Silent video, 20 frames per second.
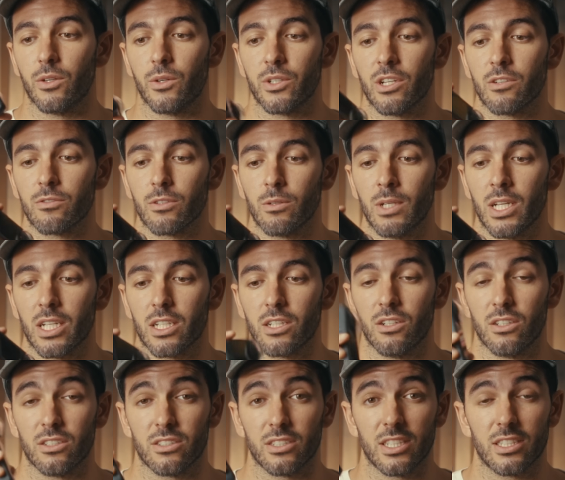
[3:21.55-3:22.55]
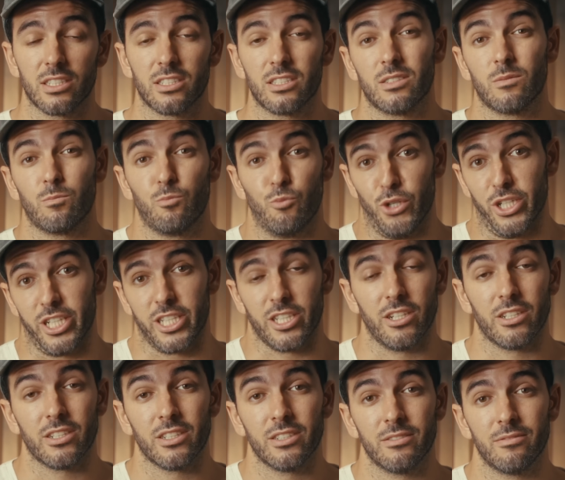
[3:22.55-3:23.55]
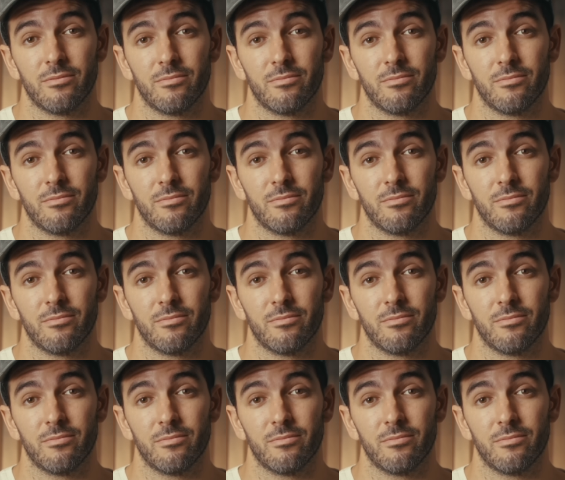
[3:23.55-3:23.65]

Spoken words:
audio from it because it's pretty good.